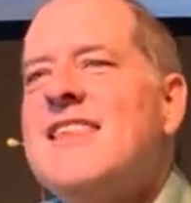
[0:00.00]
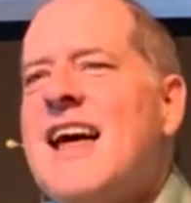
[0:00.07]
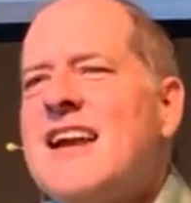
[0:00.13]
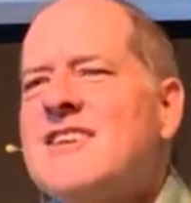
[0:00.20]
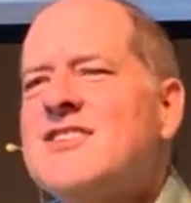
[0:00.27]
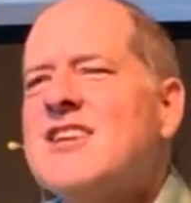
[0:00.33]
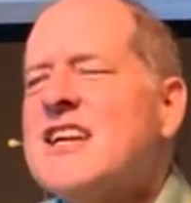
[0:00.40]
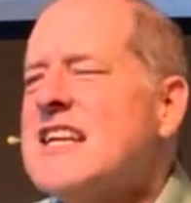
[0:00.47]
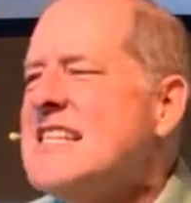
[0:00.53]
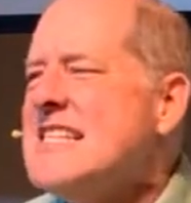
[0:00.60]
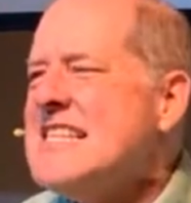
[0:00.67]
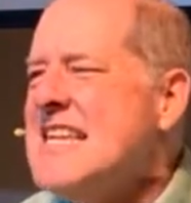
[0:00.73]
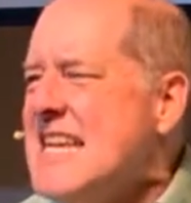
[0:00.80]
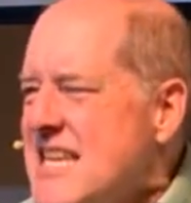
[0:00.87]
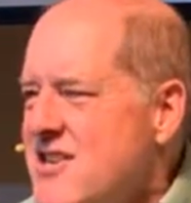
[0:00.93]
That is a
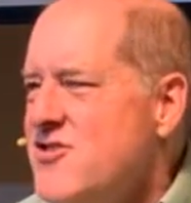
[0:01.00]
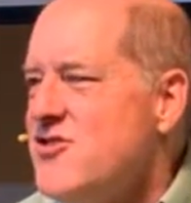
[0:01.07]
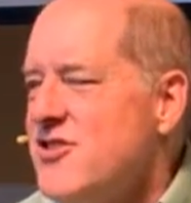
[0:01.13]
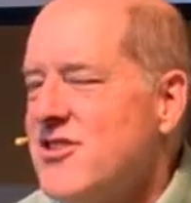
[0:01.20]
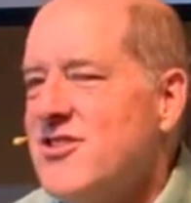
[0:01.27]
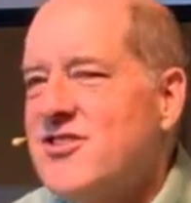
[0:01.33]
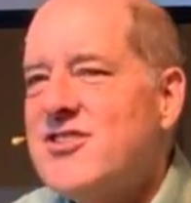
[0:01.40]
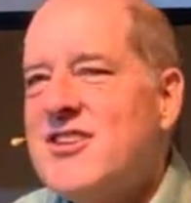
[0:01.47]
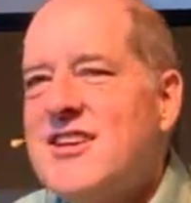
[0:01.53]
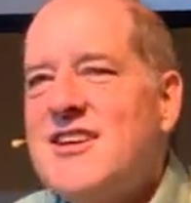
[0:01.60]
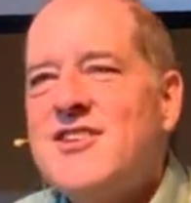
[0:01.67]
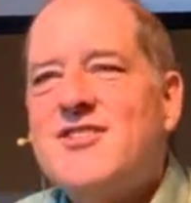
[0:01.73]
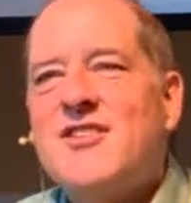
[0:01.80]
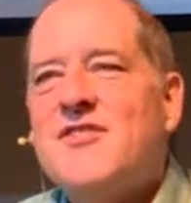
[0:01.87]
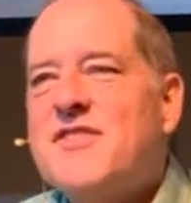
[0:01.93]

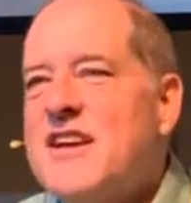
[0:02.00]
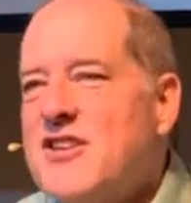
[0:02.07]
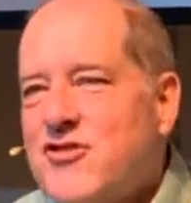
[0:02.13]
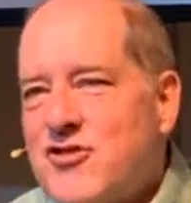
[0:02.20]
contingencies of